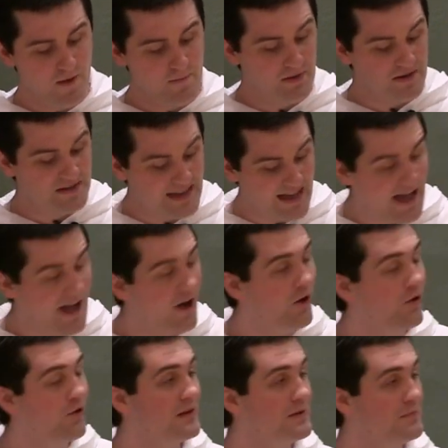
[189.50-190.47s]
But
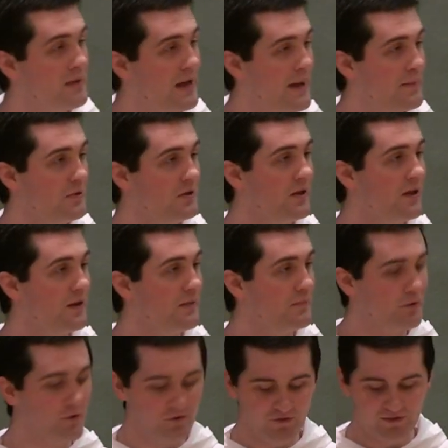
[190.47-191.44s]
now in Babylon,
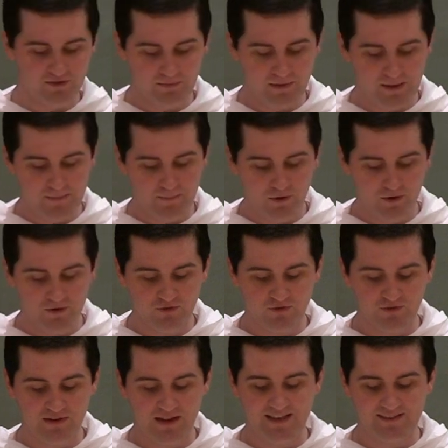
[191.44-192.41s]
person by
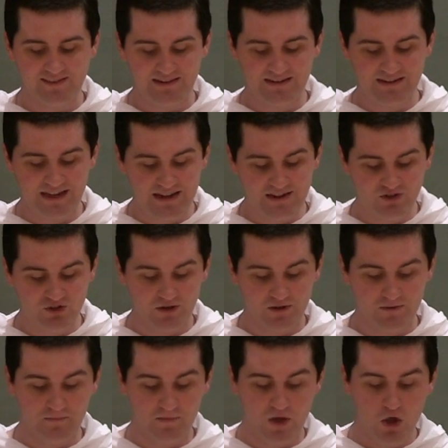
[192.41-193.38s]
person, as a
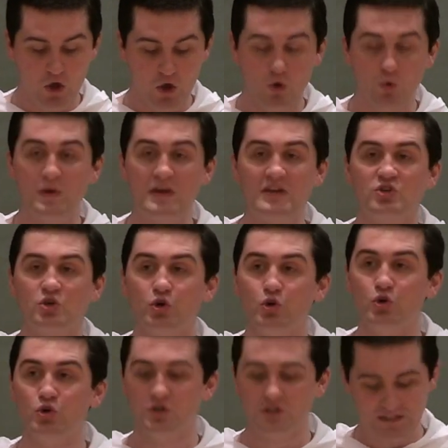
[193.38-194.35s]
nation, we
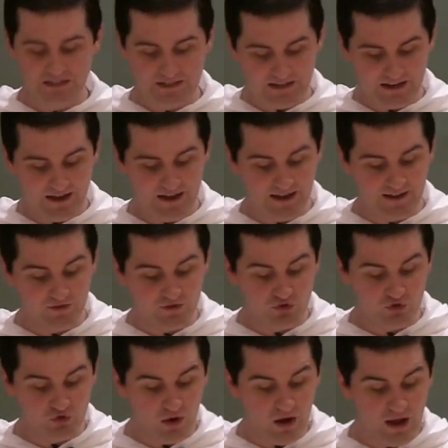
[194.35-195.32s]
turn to God,
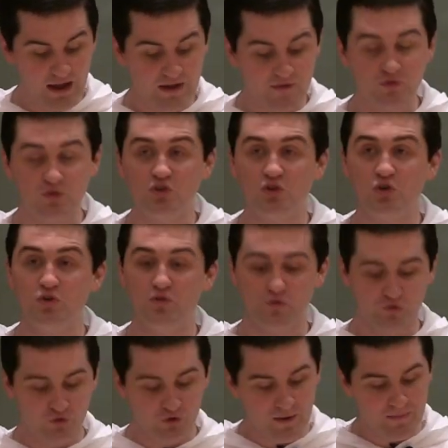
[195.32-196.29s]
strive to turn
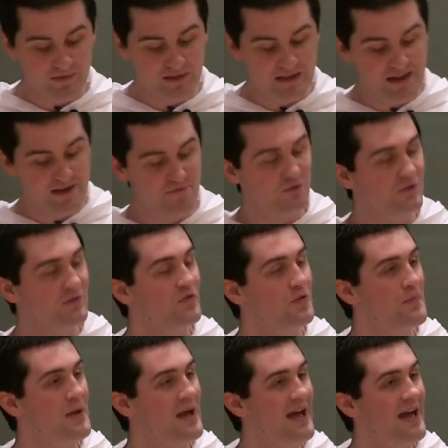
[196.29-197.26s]
from the evil of
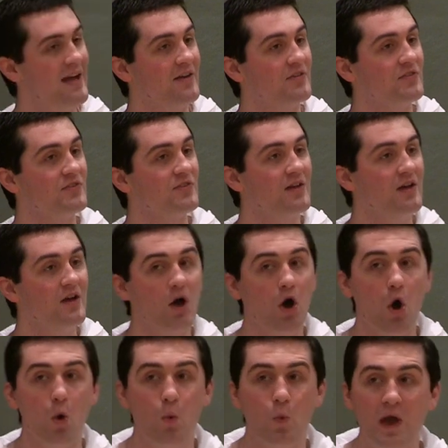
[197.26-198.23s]
the past,
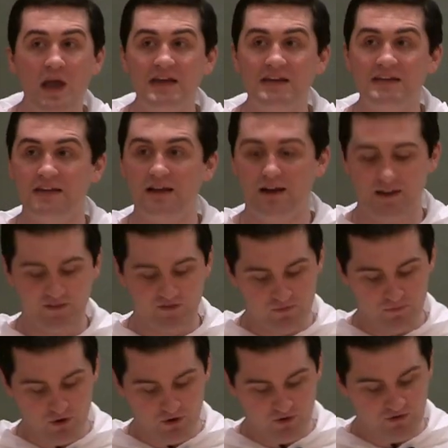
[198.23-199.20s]
await God's
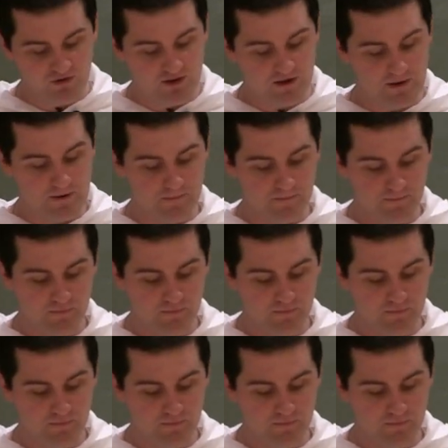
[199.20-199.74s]
mercy.